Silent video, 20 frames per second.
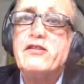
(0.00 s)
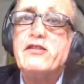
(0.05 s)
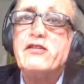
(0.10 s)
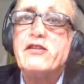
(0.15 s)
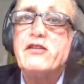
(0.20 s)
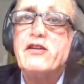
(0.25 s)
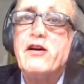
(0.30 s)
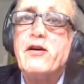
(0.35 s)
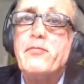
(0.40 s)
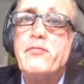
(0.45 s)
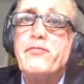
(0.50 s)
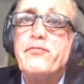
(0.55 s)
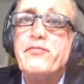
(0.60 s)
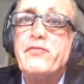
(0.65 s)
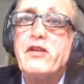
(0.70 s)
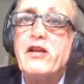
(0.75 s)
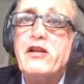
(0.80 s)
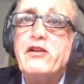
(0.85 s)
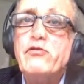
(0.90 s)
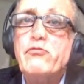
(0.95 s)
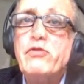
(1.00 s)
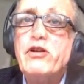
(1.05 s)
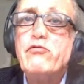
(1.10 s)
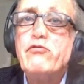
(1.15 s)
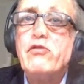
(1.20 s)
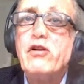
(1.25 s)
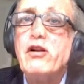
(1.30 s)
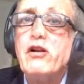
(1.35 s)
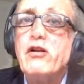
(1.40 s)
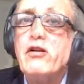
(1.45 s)
this
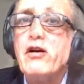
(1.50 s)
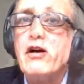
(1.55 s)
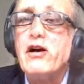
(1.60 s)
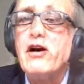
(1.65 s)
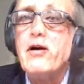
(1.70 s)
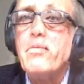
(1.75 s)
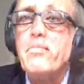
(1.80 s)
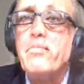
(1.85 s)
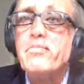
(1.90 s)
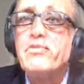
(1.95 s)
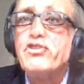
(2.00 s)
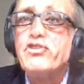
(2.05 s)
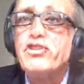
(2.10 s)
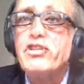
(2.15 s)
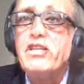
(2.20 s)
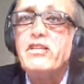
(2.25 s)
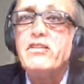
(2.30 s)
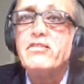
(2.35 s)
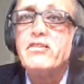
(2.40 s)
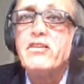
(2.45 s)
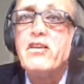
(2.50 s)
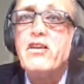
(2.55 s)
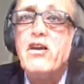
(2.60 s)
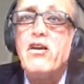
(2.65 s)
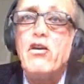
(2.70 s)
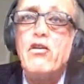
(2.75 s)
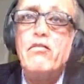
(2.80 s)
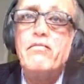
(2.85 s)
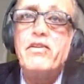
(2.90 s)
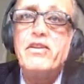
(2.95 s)
individual sheets
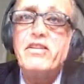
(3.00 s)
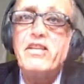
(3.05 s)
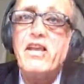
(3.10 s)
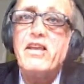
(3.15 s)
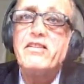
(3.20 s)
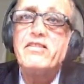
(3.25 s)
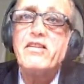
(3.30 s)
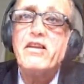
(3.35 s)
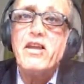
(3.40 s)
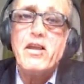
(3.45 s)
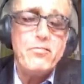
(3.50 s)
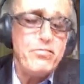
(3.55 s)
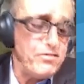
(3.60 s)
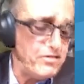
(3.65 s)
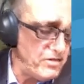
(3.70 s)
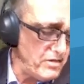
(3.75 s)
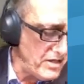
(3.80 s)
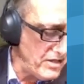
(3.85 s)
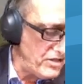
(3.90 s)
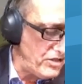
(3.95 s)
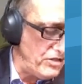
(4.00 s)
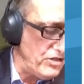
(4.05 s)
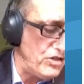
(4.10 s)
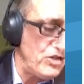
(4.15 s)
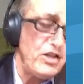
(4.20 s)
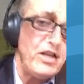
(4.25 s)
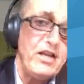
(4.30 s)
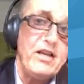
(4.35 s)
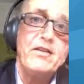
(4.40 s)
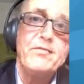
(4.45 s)
over the entire
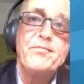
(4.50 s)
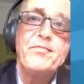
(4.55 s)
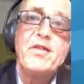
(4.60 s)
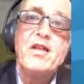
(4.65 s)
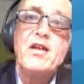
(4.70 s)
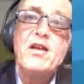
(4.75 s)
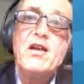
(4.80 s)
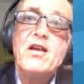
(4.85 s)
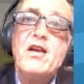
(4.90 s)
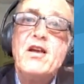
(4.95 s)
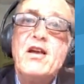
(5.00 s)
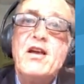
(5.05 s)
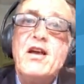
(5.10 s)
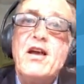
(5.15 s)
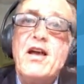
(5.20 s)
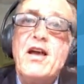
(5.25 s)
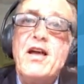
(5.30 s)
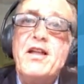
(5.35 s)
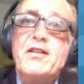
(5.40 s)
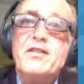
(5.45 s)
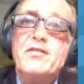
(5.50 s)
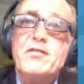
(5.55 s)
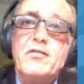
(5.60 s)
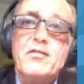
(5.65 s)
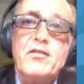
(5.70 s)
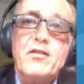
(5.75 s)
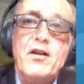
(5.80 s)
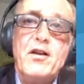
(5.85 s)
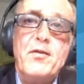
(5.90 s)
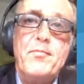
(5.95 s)
production chain.
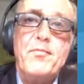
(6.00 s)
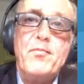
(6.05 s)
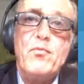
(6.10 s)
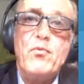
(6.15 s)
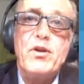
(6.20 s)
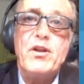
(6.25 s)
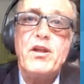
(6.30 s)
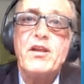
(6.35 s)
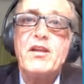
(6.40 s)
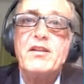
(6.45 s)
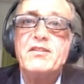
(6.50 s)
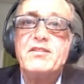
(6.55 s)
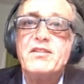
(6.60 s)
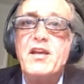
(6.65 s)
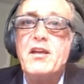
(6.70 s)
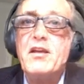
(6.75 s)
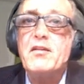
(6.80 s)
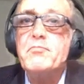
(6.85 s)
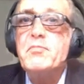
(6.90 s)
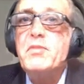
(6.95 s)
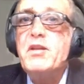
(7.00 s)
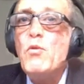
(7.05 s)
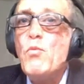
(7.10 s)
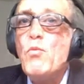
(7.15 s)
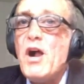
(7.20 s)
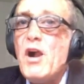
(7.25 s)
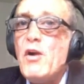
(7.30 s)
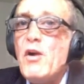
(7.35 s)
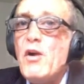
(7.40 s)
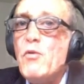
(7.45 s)
And what I can say,
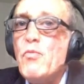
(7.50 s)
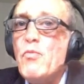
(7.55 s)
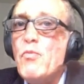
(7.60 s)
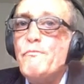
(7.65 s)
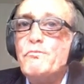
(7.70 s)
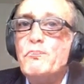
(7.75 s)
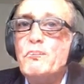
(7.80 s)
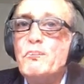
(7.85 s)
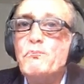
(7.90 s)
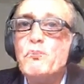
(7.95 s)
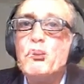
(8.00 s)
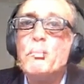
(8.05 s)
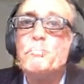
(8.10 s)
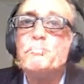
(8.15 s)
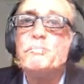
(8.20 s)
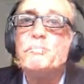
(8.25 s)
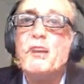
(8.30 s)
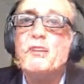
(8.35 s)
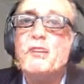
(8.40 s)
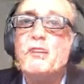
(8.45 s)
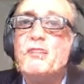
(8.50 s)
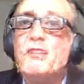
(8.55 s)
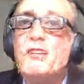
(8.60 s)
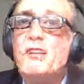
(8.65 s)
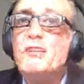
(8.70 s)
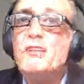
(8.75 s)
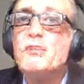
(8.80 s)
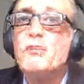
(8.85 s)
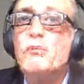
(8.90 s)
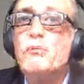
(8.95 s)
meanwhile, we have developed
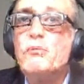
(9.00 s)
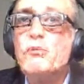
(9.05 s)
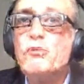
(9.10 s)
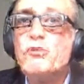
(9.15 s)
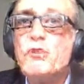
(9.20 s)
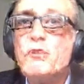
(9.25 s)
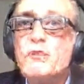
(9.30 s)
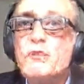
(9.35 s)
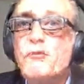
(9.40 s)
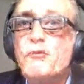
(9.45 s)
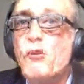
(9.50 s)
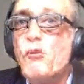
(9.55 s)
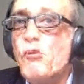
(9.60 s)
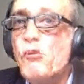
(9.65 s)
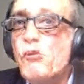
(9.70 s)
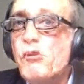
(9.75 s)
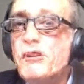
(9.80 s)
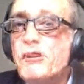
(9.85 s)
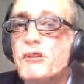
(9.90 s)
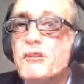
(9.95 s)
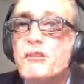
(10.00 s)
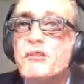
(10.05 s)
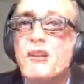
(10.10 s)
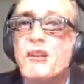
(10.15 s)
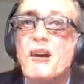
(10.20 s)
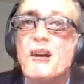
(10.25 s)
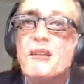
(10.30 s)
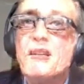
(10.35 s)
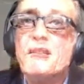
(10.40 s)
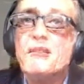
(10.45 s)
NDT solutions for all
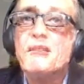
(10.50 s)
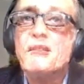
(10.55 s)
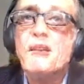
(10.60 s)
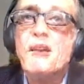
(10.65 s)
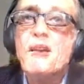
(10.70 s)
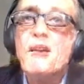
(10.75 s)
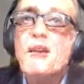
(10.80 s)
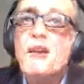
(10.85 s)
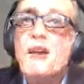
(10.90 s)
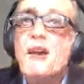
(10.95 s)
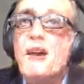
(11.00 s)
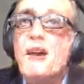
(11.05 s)
these tasks.